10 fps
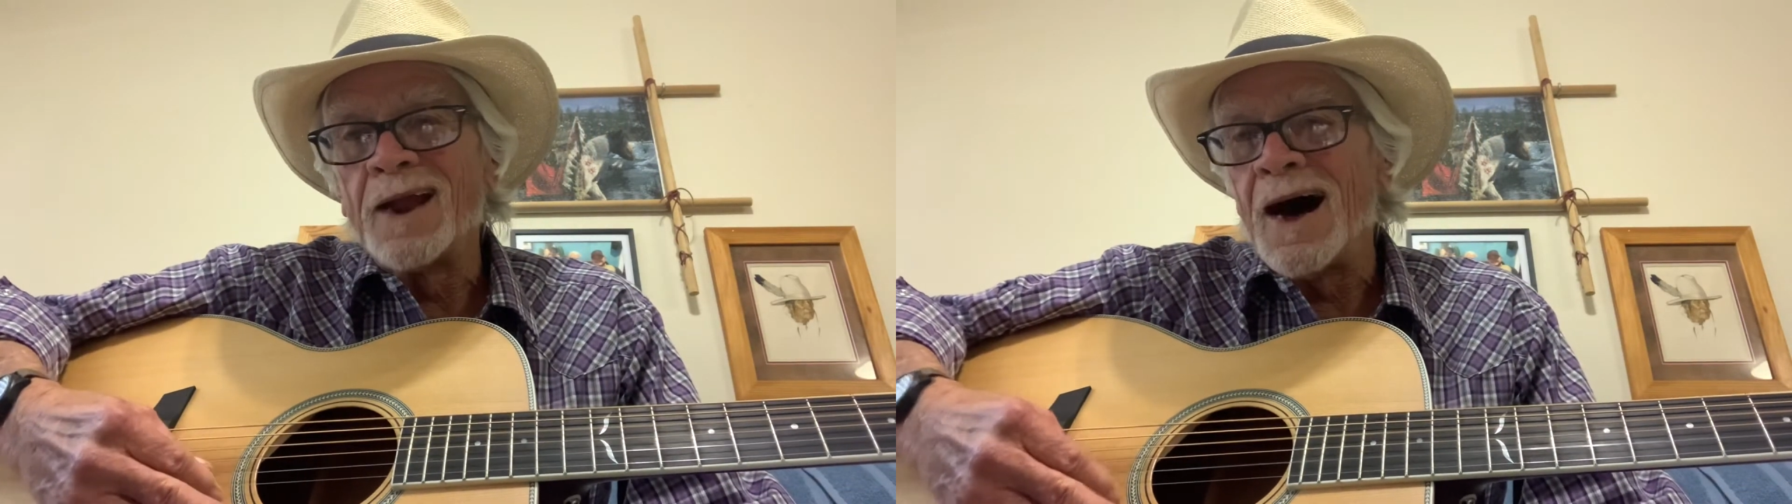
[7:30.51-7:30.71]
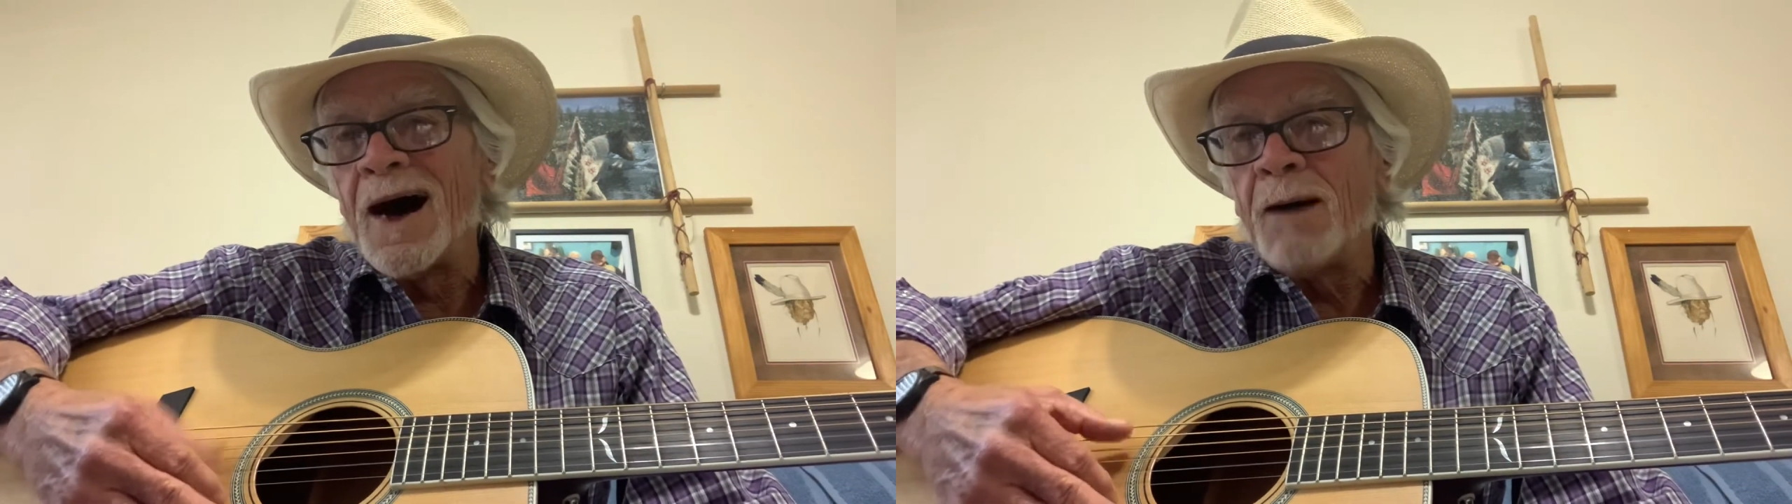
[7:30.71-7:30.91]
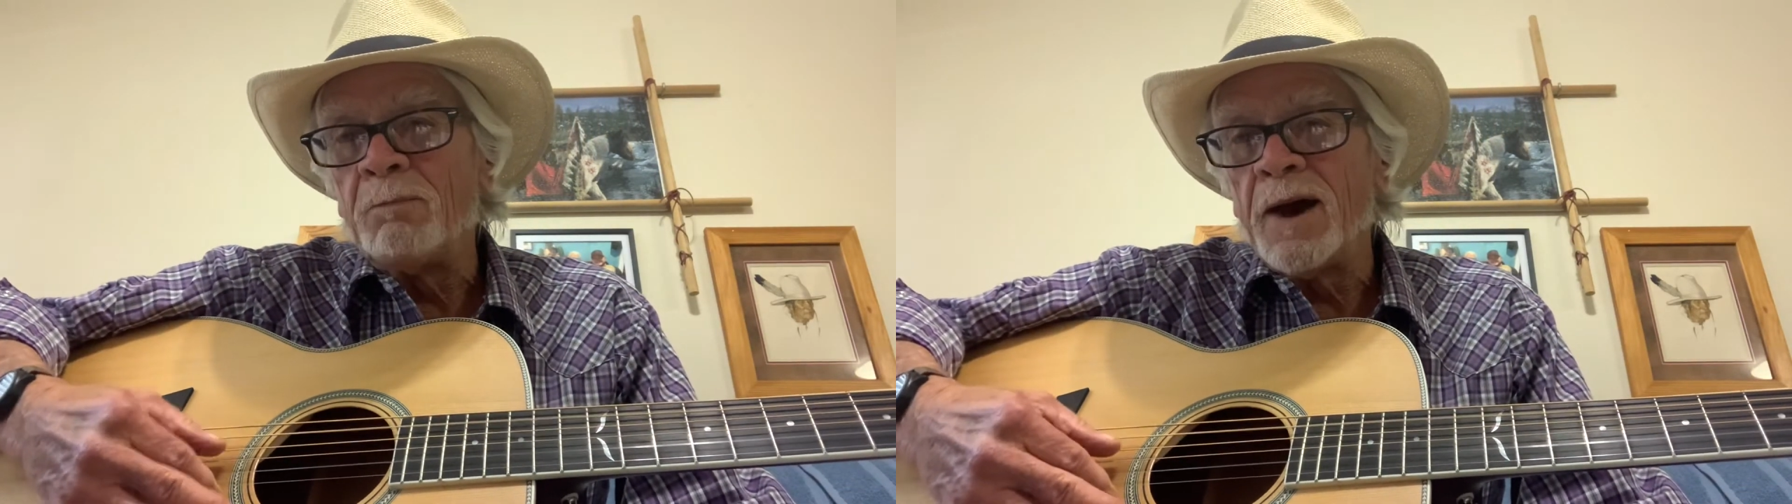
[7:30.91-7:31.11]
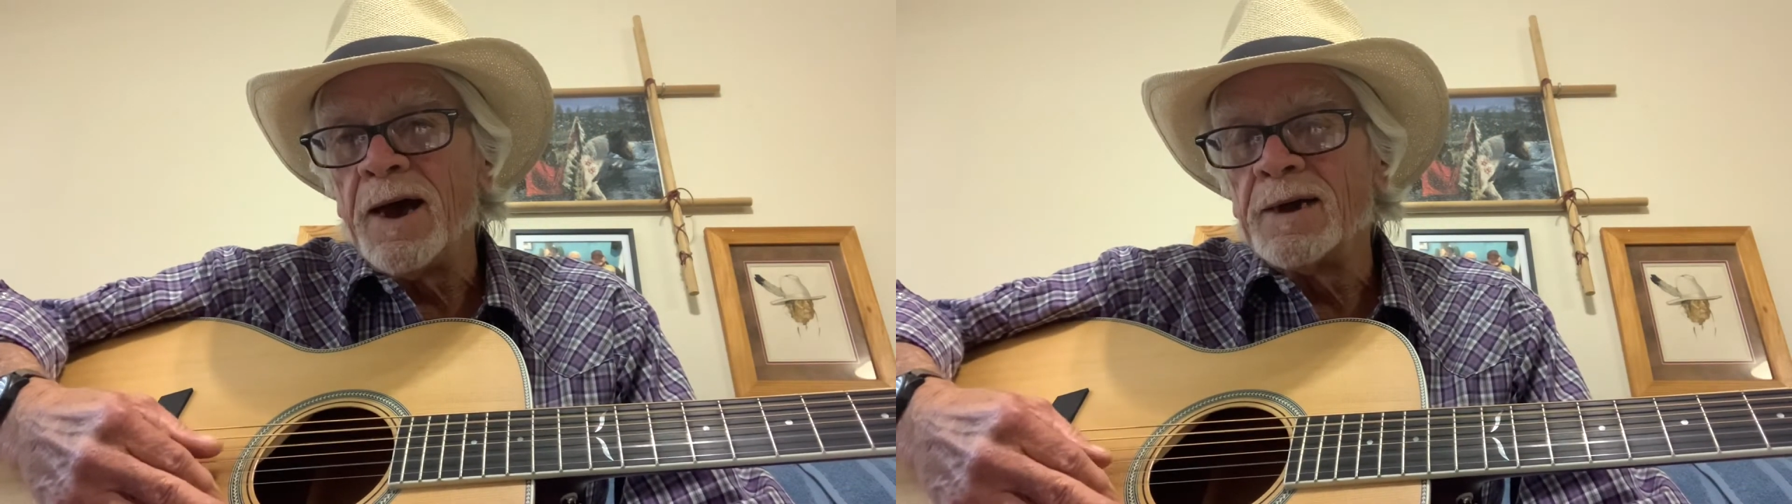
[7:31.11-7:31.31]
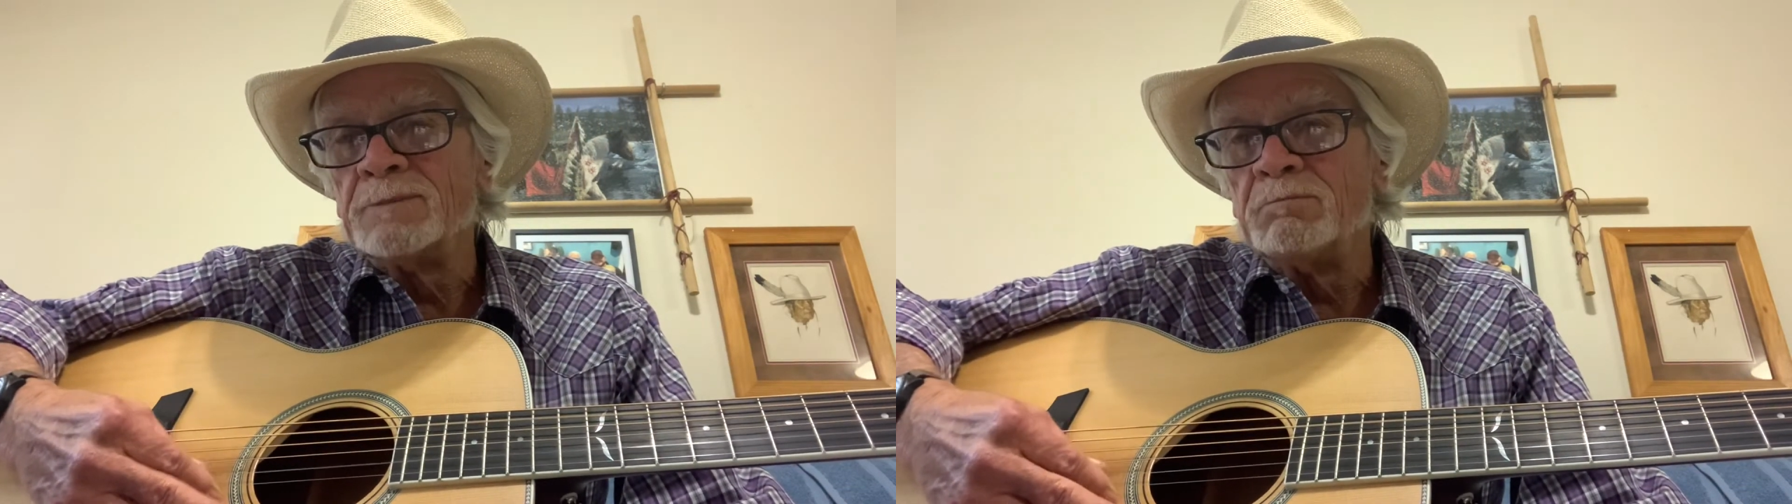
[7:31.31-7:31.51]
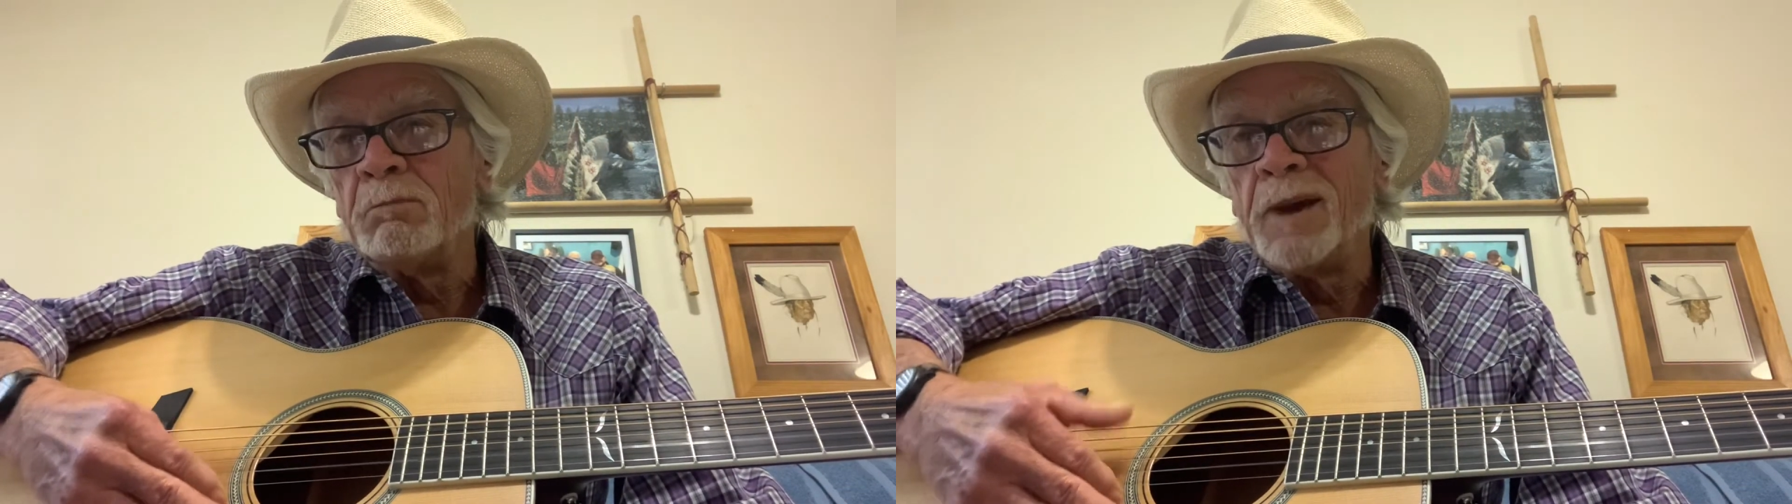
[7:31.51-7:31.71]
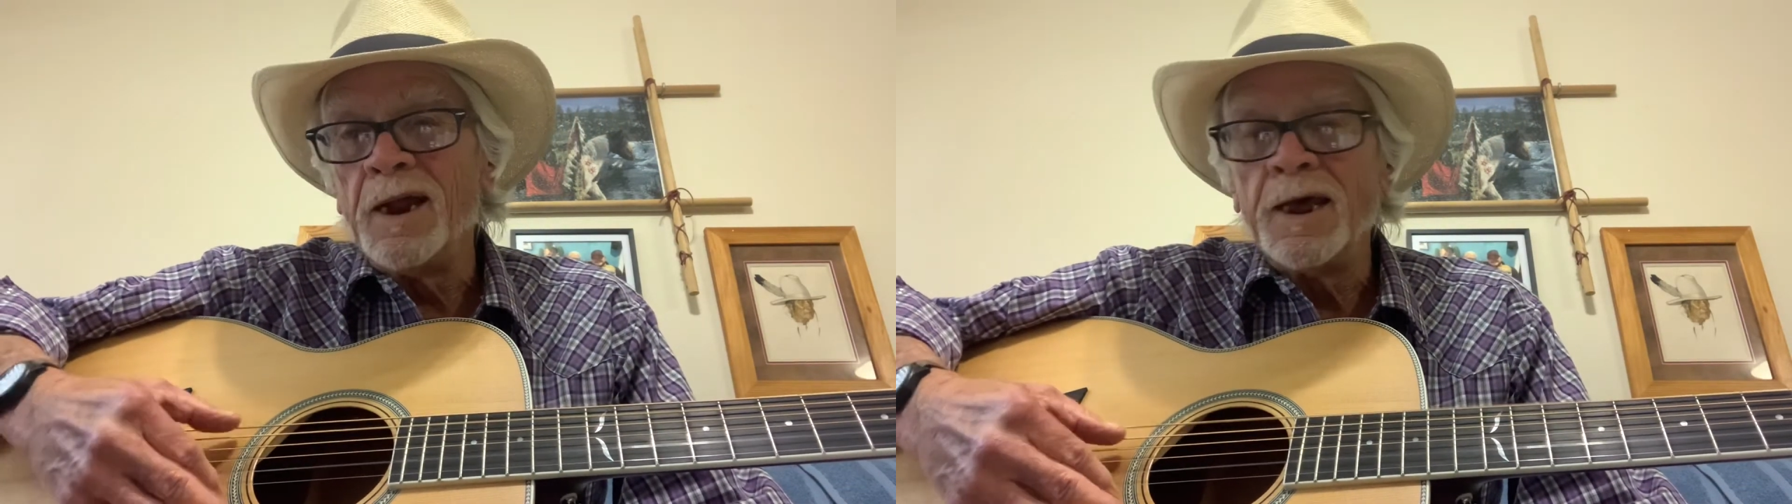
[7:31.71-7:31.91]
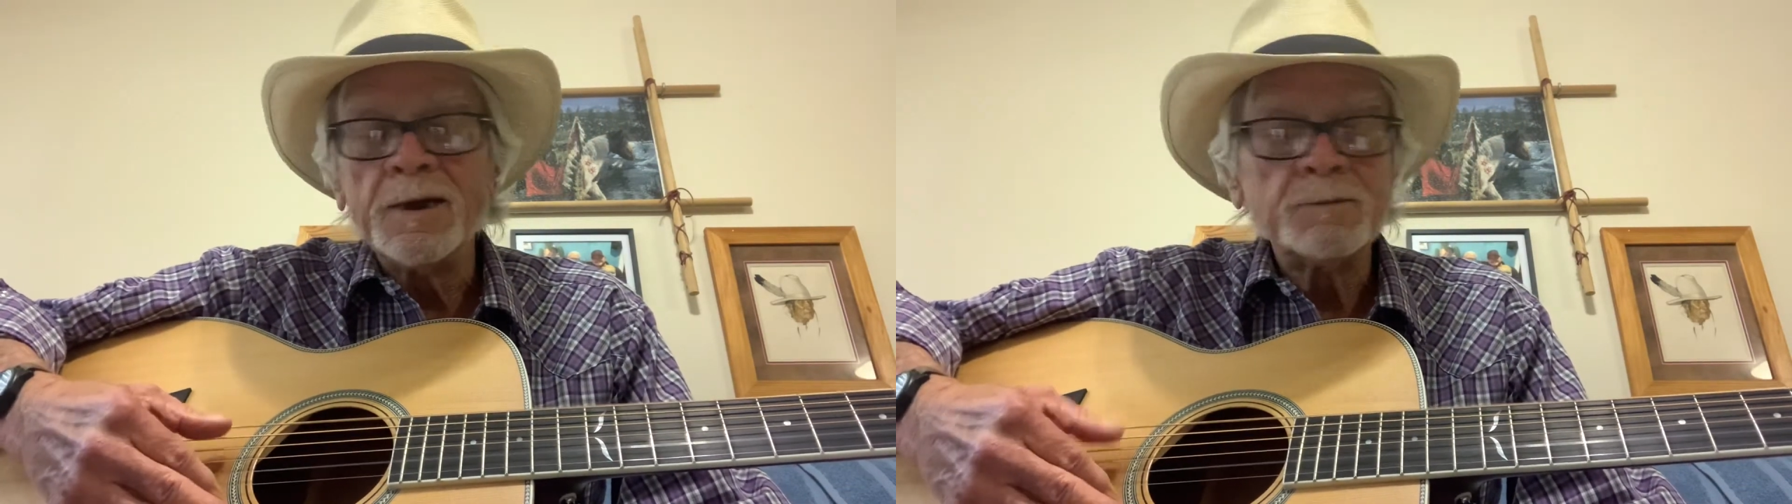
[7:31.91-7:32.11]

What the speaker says: iPad mini